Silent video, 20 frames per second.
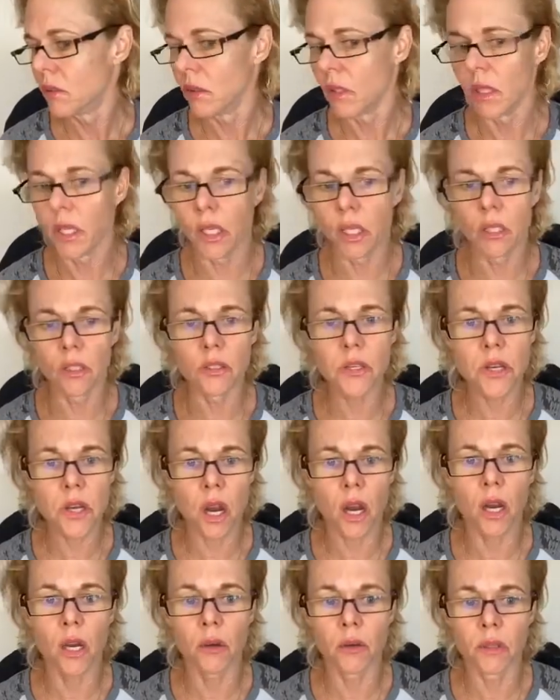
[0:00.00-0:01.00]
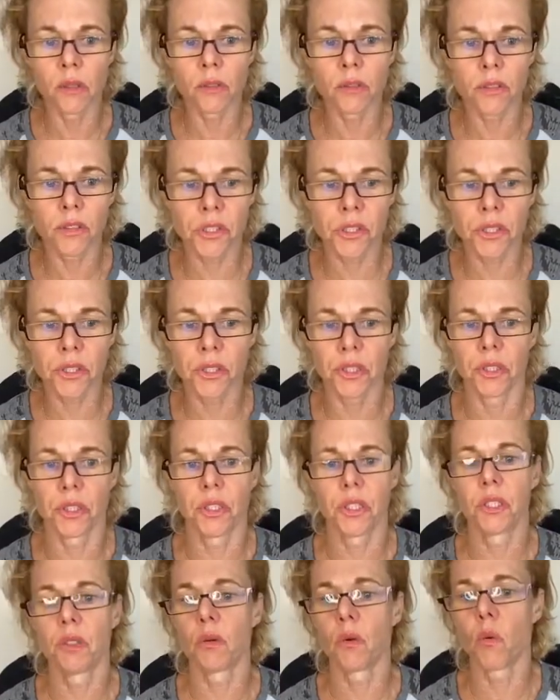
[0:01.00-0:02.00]
English, Irish
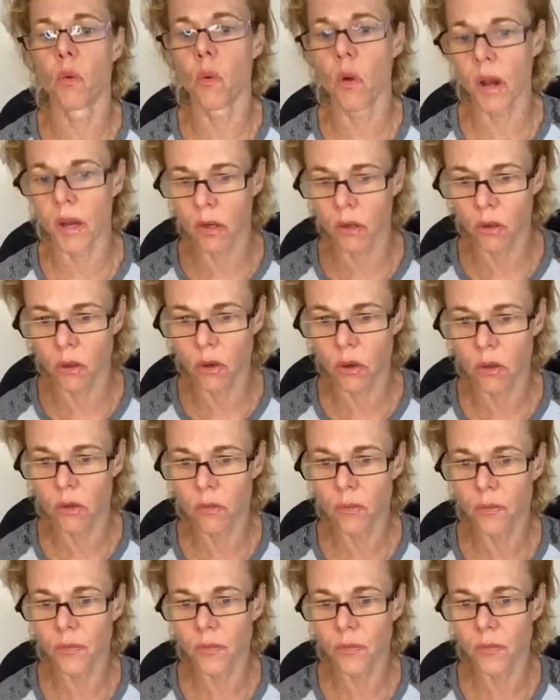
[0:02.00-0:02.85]
white girl.